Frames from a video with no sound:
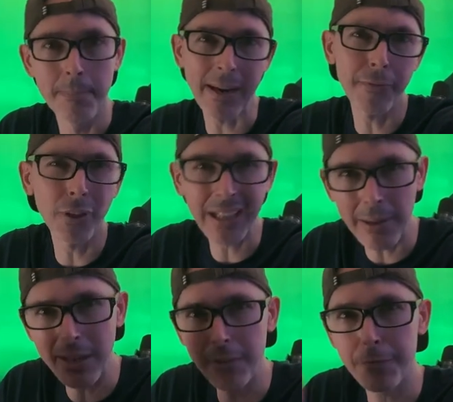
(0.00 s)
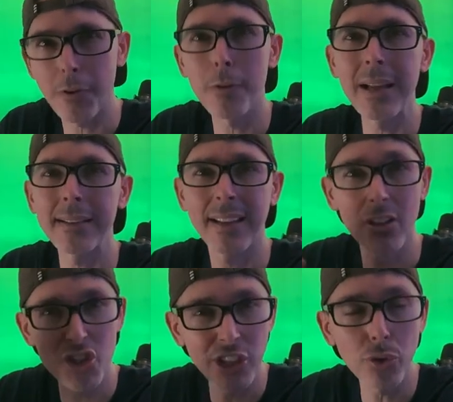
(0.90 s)
But if you're coming from, let's say,
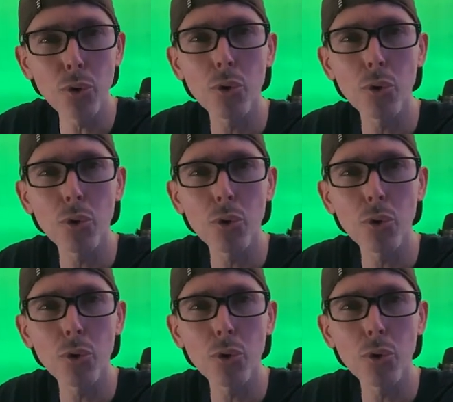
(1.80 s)
a G two,